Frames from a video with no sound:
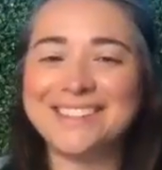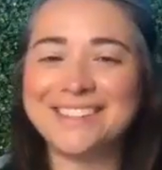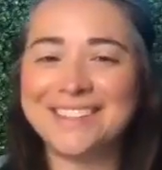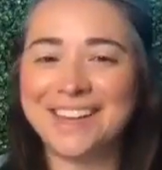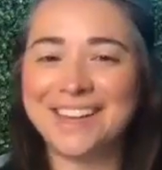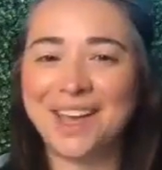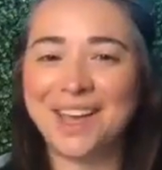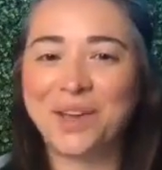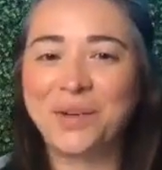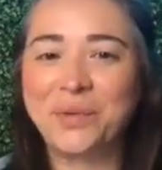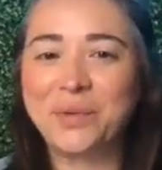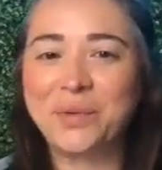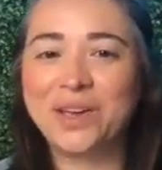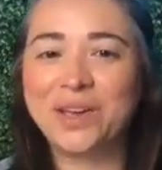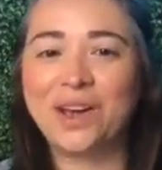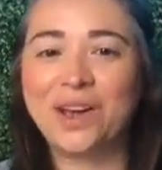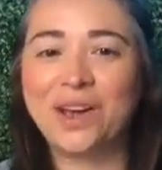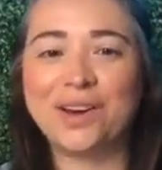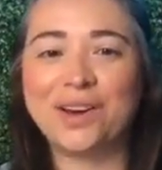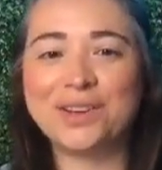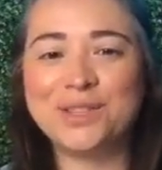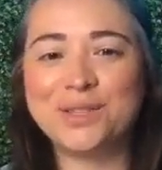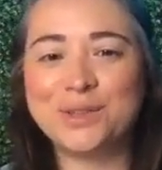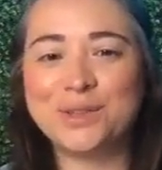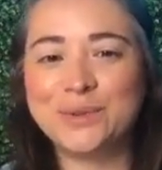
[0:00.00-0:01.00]
today we
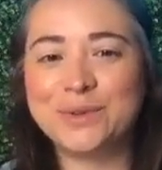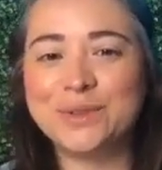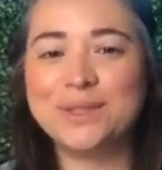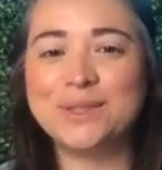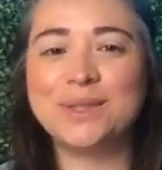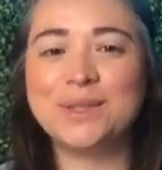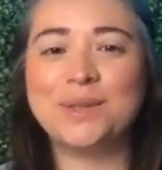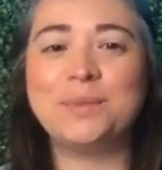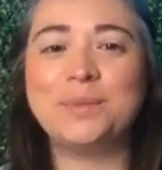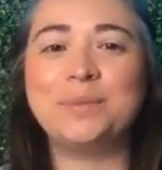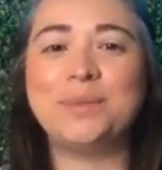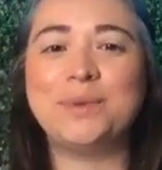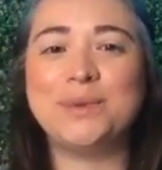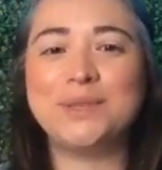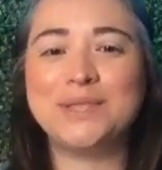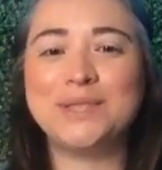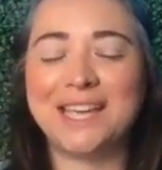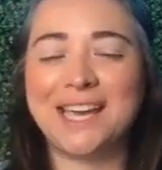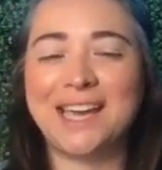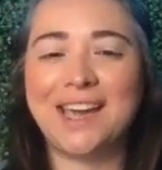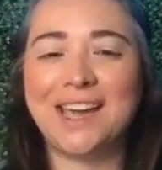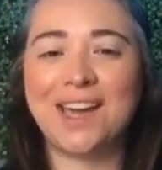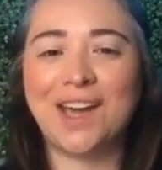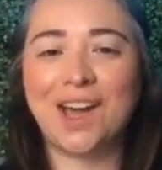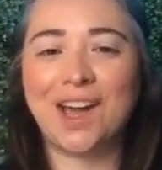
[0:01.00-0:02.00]
are doing some
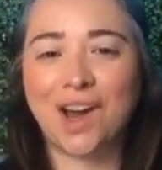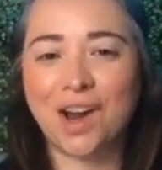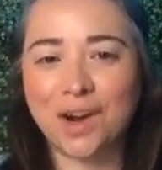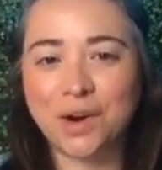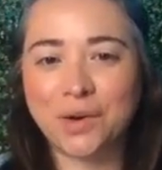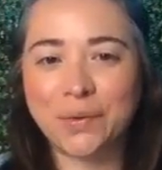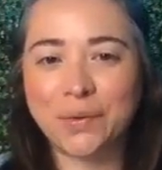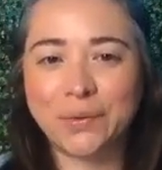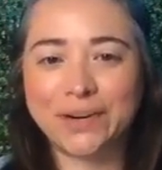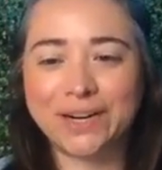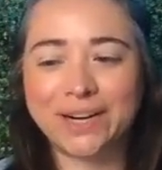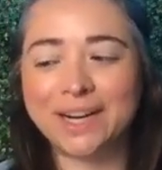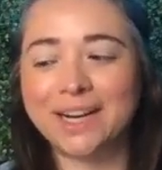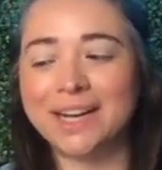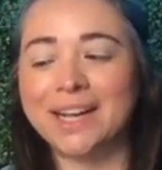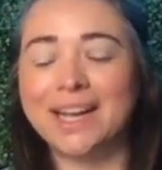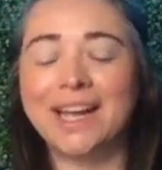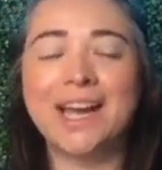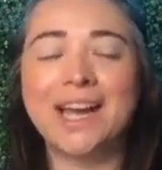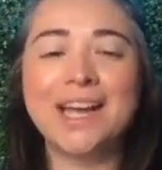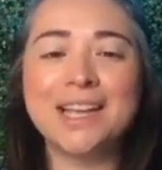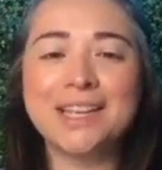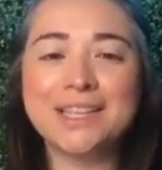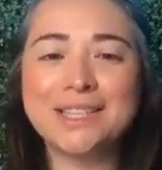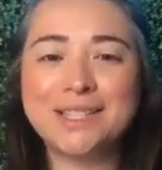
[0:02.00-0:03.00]
mosaic artwork.
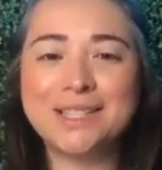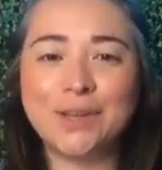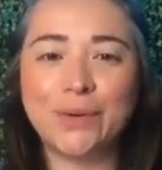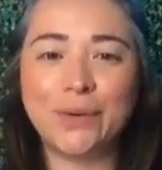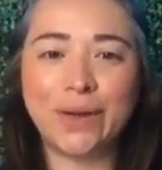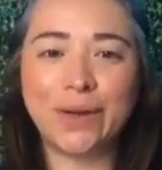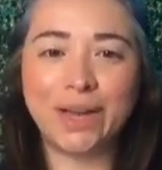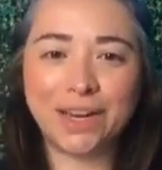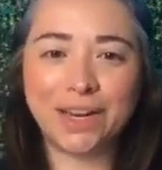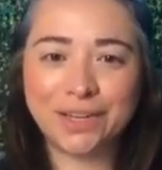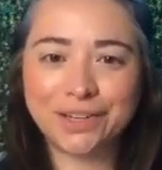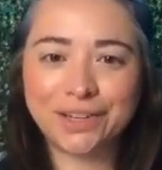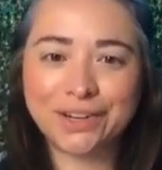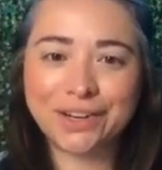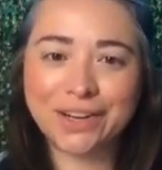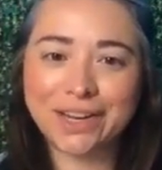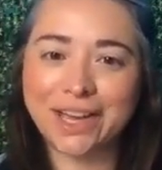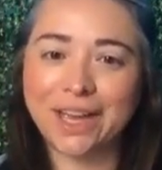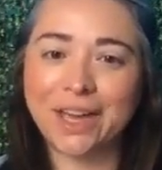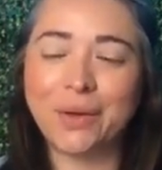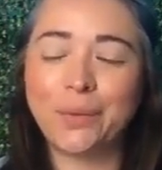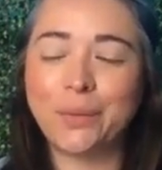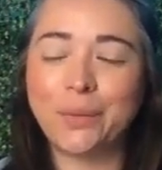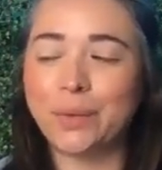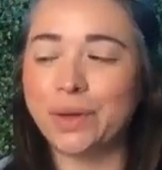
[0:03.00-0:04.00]
So in your
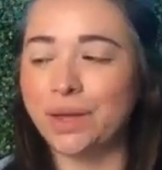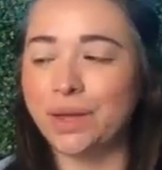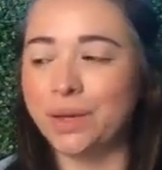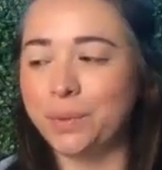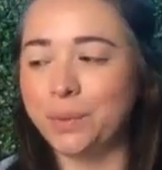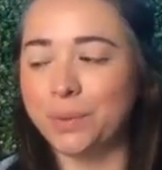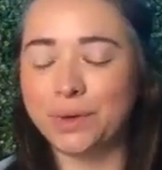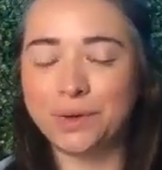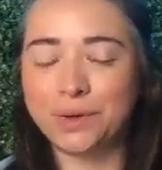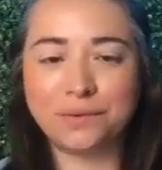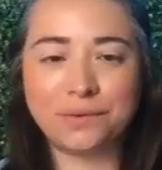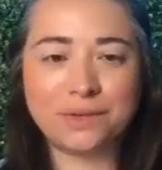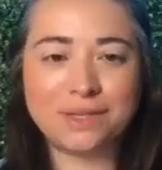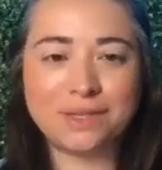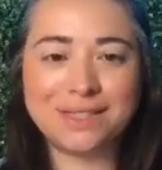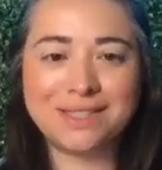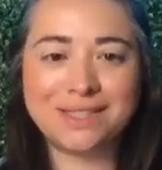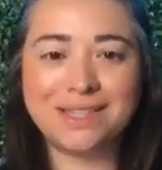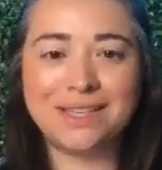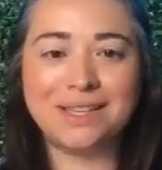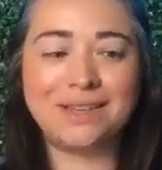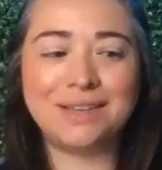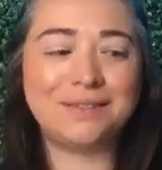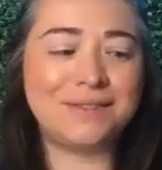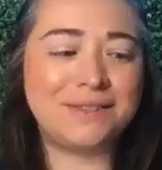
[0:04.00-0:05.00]
kit, what you would have
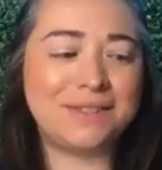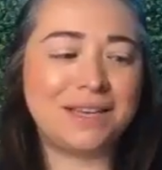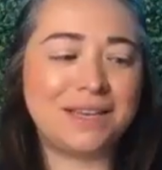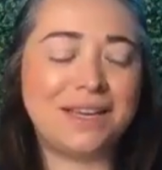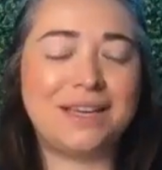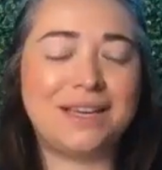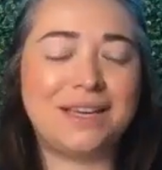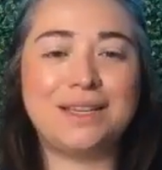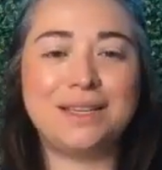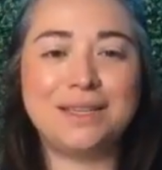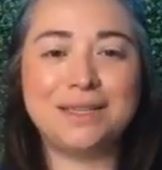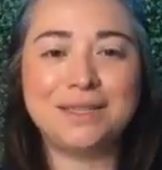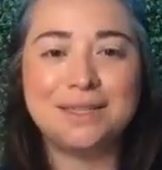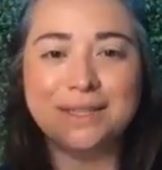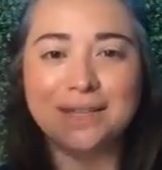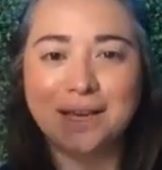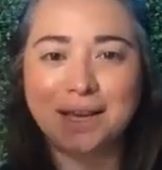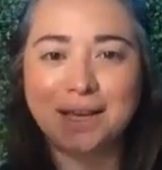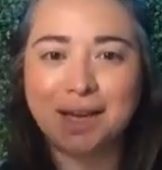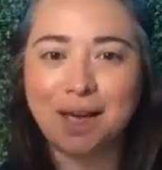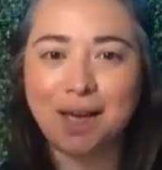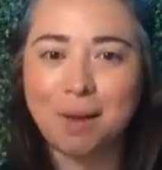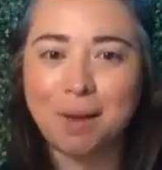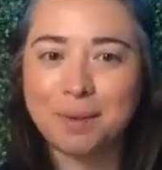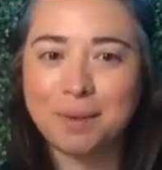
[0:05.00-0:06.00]
received is
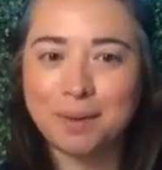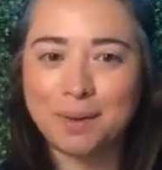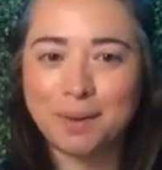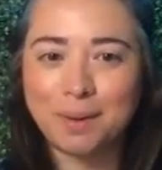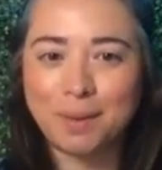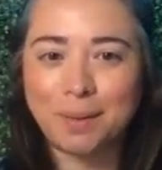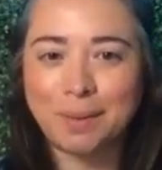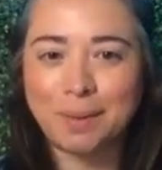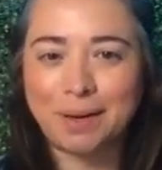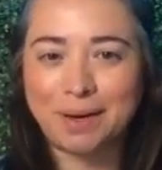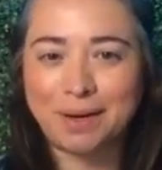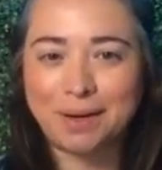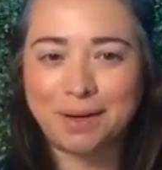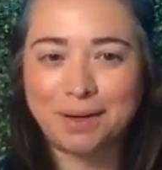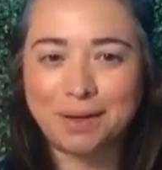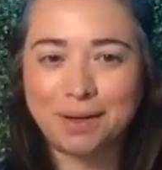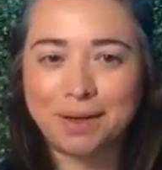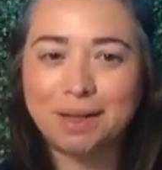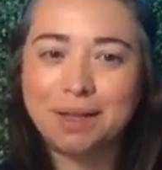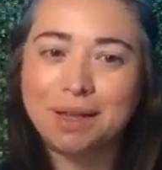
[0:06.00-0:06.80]
a little bottle